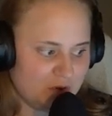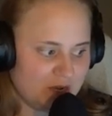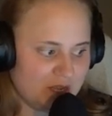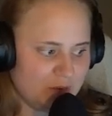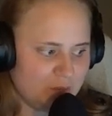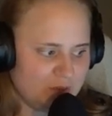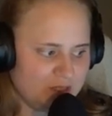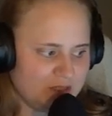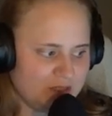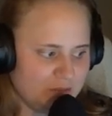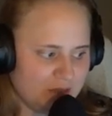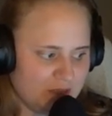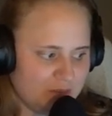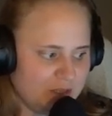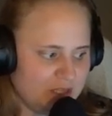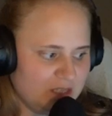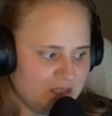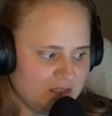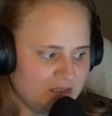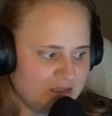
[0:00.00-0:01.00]
I will
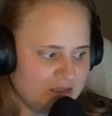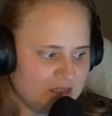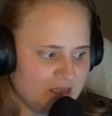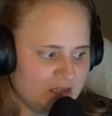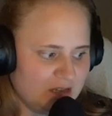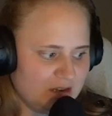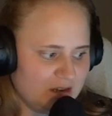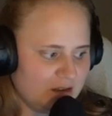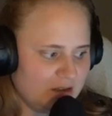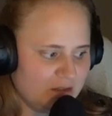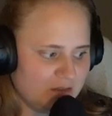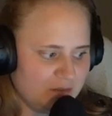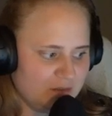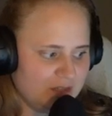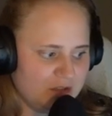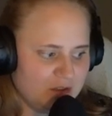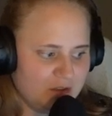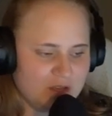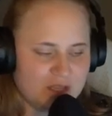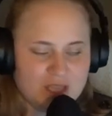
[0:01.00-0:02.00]
maybe say in another
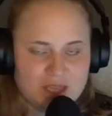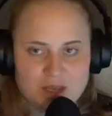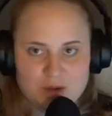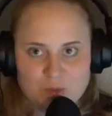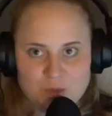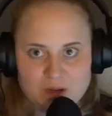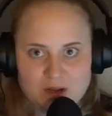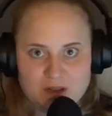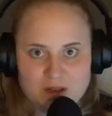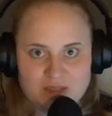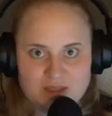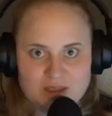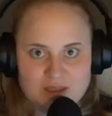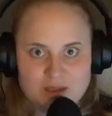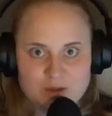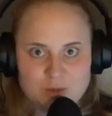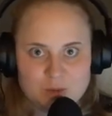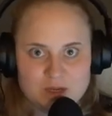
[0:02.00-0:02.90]
video again what I think,